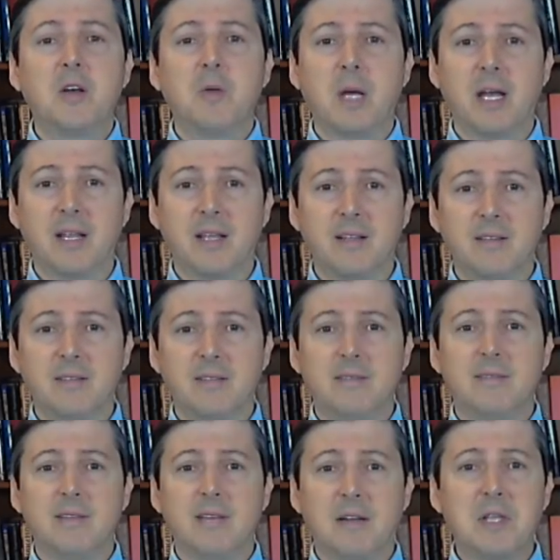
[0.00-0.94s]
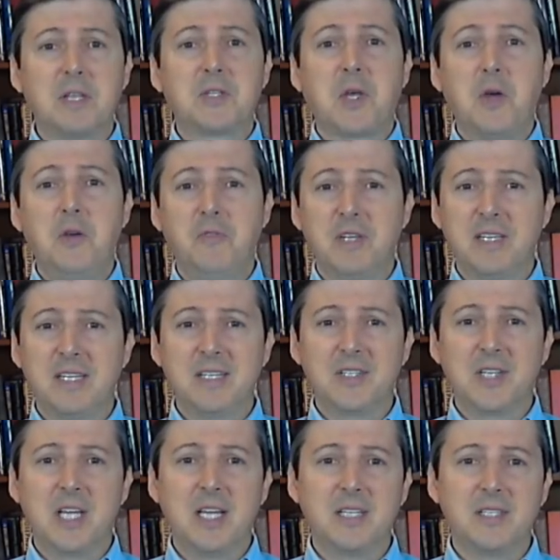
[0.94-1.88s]
about it. Everything's COVID these
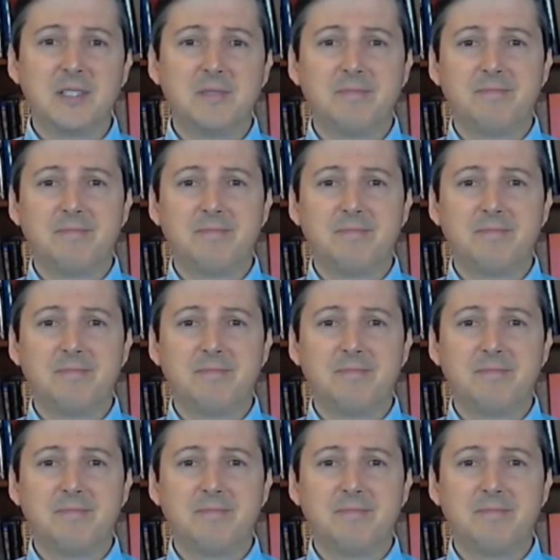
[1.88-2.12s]
days.